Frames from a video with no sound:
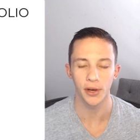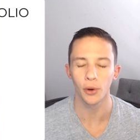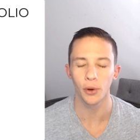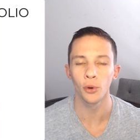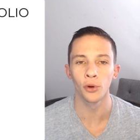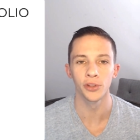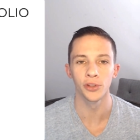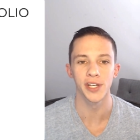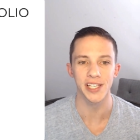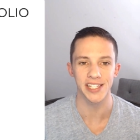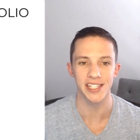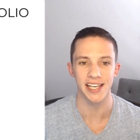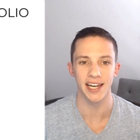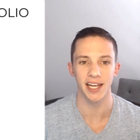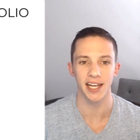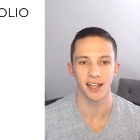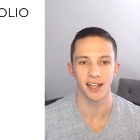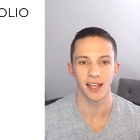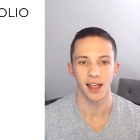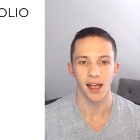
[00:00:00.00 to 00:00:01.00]
holdings in
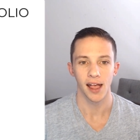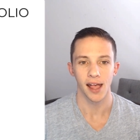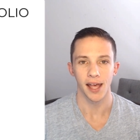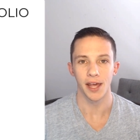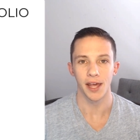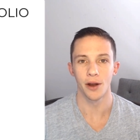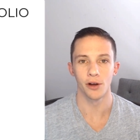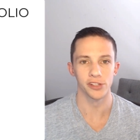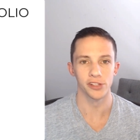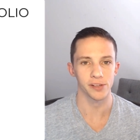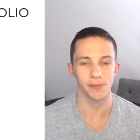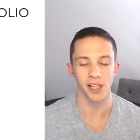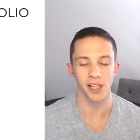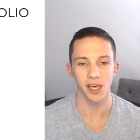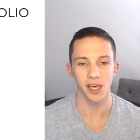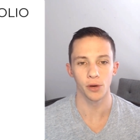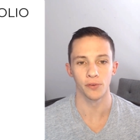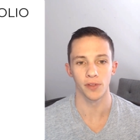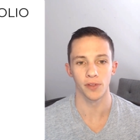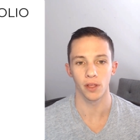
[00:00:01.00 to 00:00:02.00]
it, and
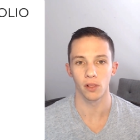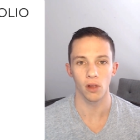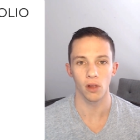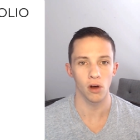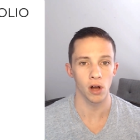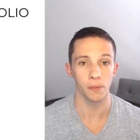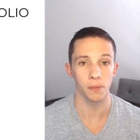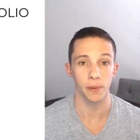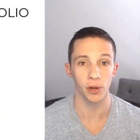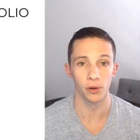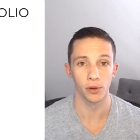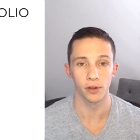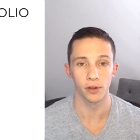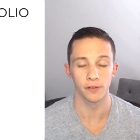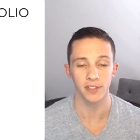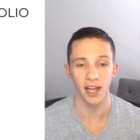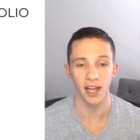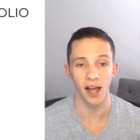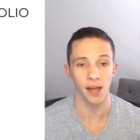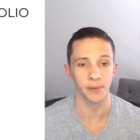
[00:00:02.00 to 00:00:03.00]
ultimately, over the long period
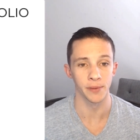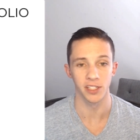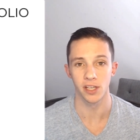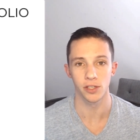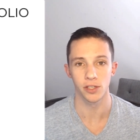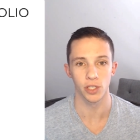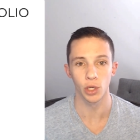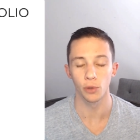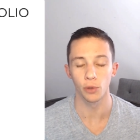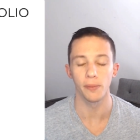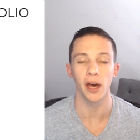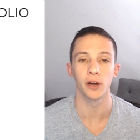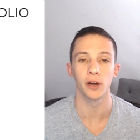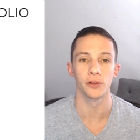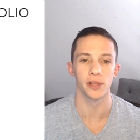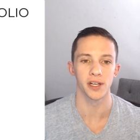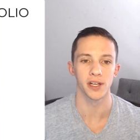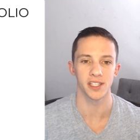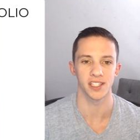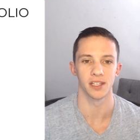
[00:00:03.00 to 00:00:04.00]
of time, it does no better
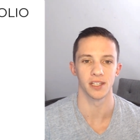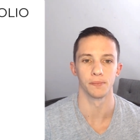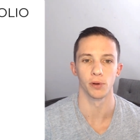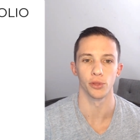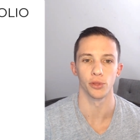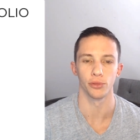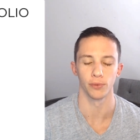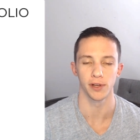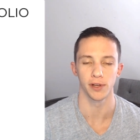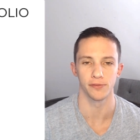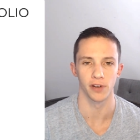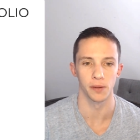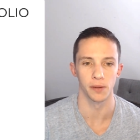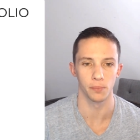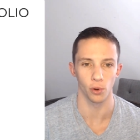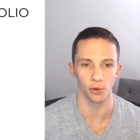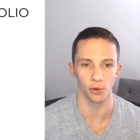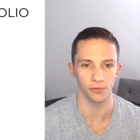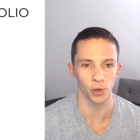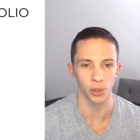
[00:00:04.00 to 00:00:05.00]
than a simple three fund
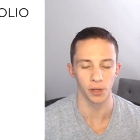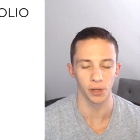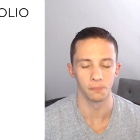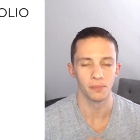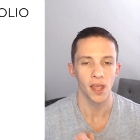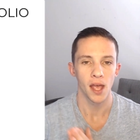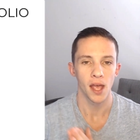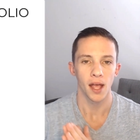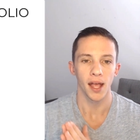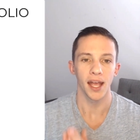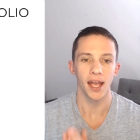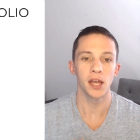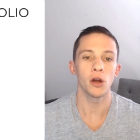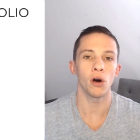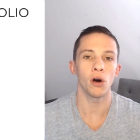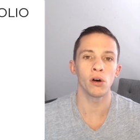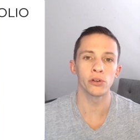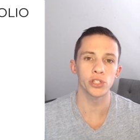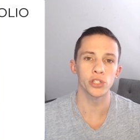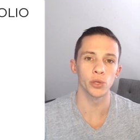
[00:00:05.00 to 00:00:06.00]
portfolio. And
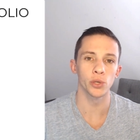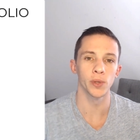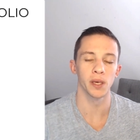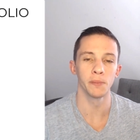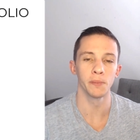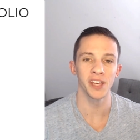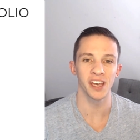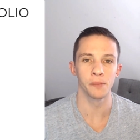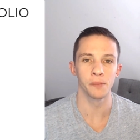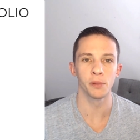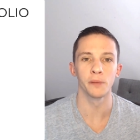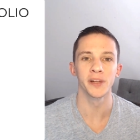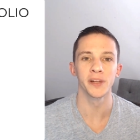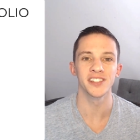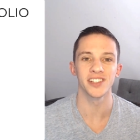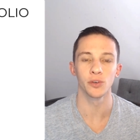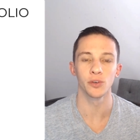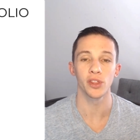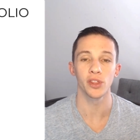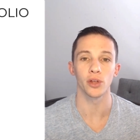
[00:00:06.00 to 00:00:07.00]
also, it can be
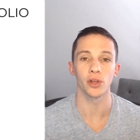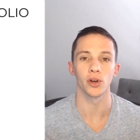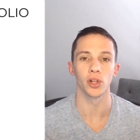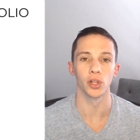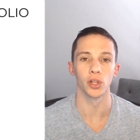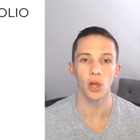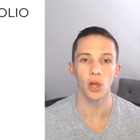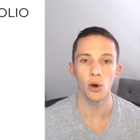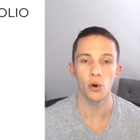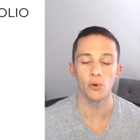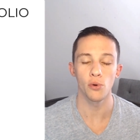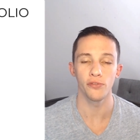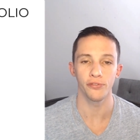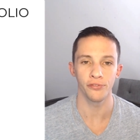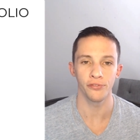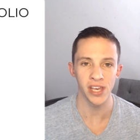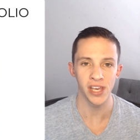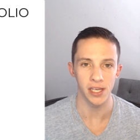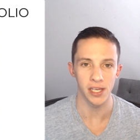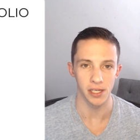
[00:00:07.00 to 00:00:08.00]
implemented with low
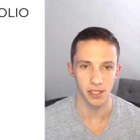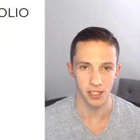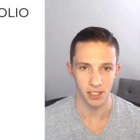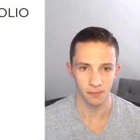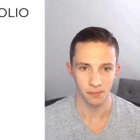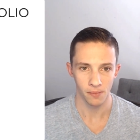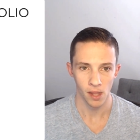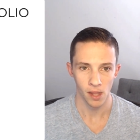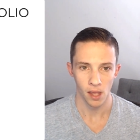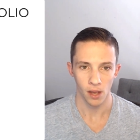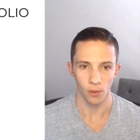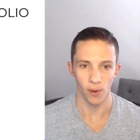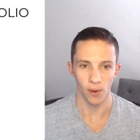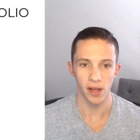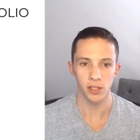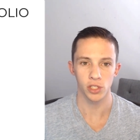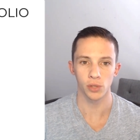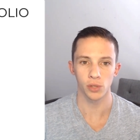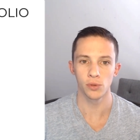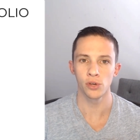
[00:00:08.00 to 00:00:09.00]
fees,
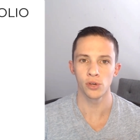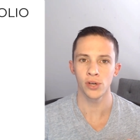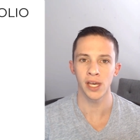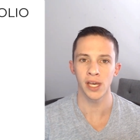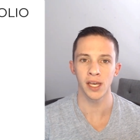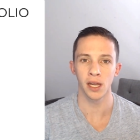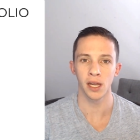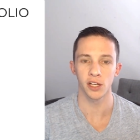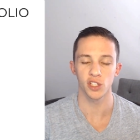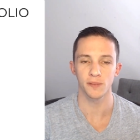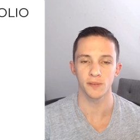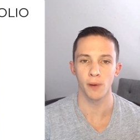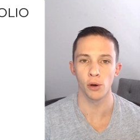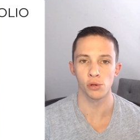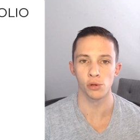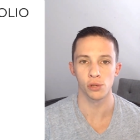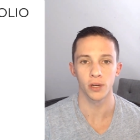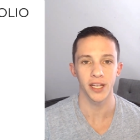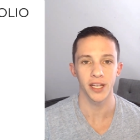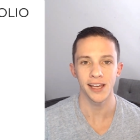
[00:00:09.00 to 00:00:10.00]
right? So you can get
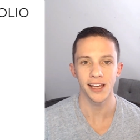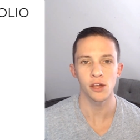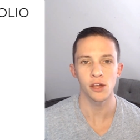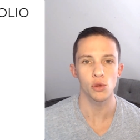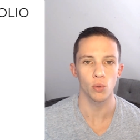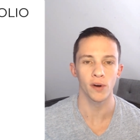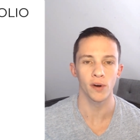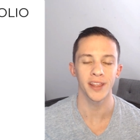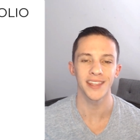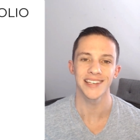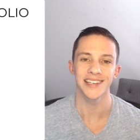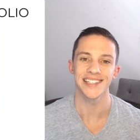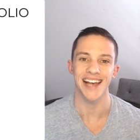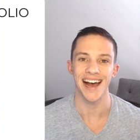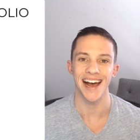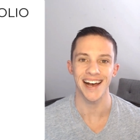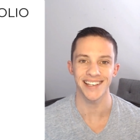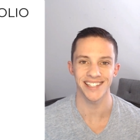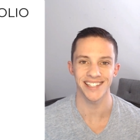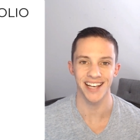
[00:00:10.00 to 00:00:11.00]
exposure to each one of these
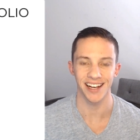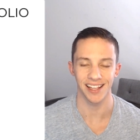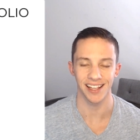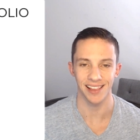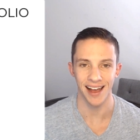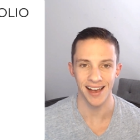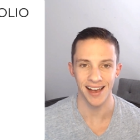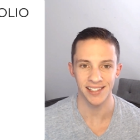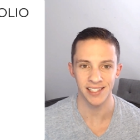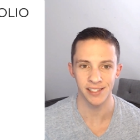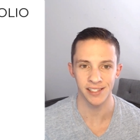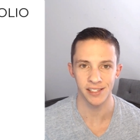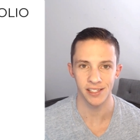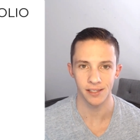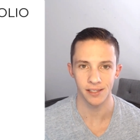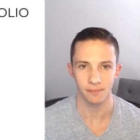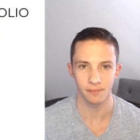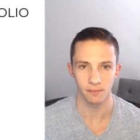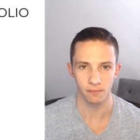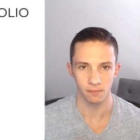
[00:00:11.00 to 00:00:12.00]
asset
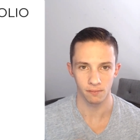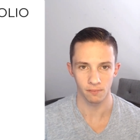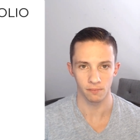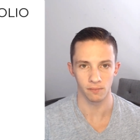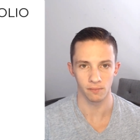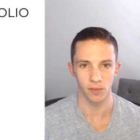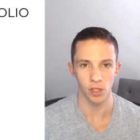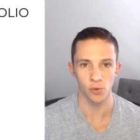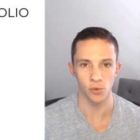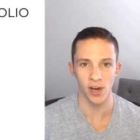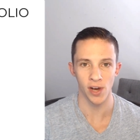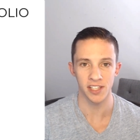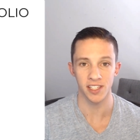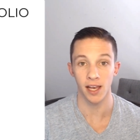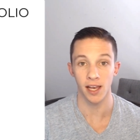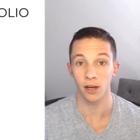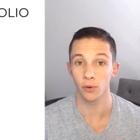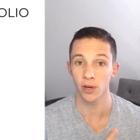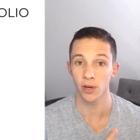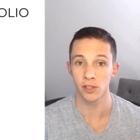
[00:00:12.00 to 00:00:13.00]
classes US
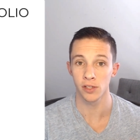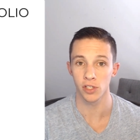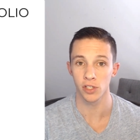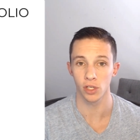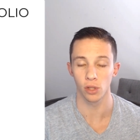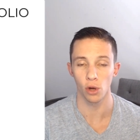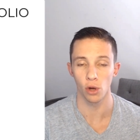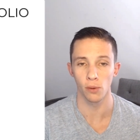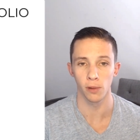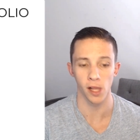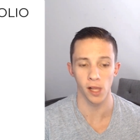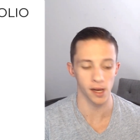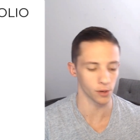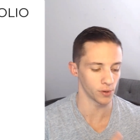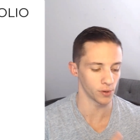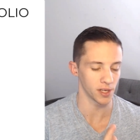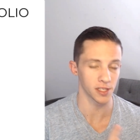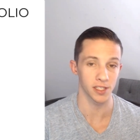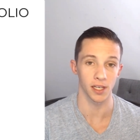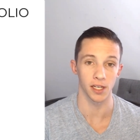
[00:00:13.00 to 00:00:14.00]
equities, global
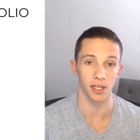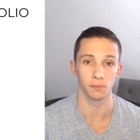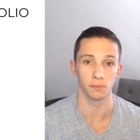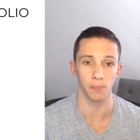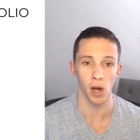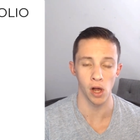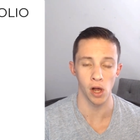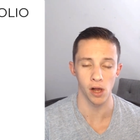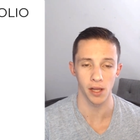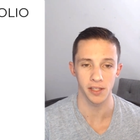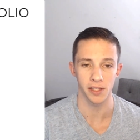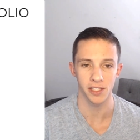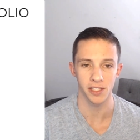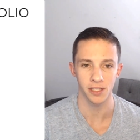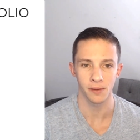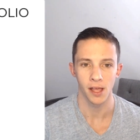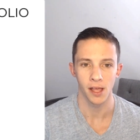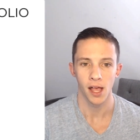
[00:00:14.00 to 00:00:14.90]
equities, and bonds.